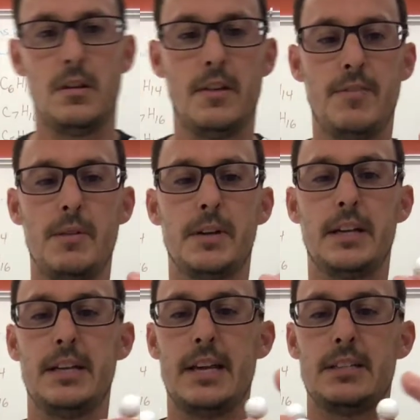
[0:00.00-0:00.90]
if I were to
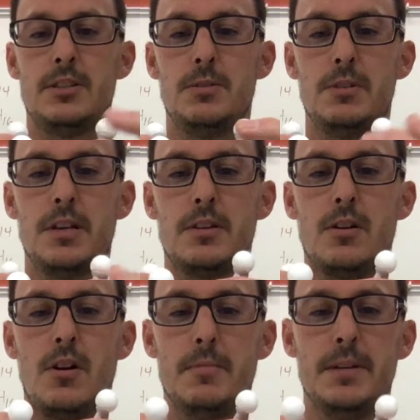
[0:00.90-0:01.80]
connect it to another
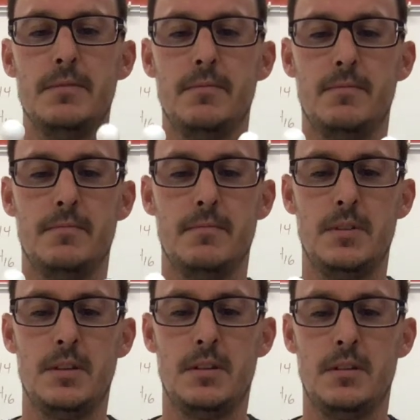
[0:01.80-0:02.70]
carbon,
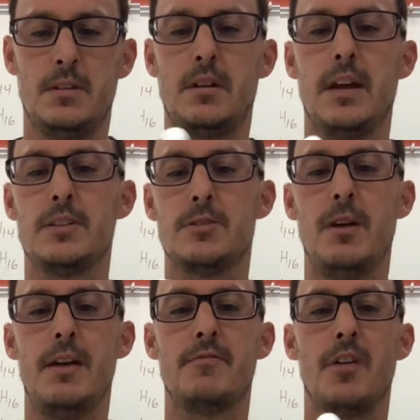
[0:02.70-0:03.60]
okay, so
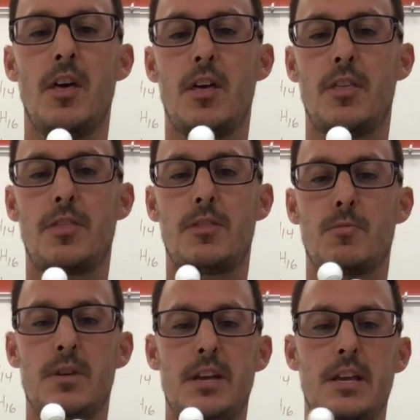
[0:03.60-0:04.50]
I have
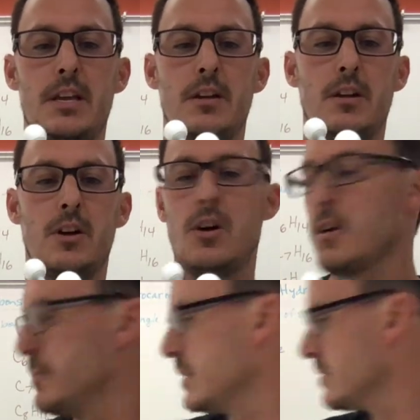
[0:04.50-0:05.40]
3
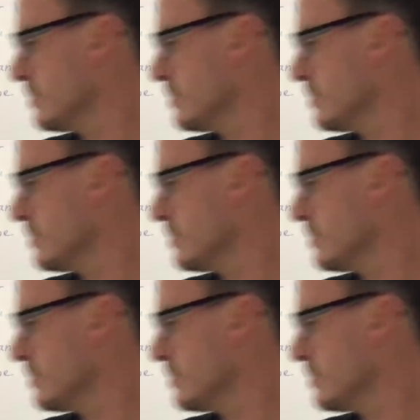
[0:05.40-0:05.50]
carbons.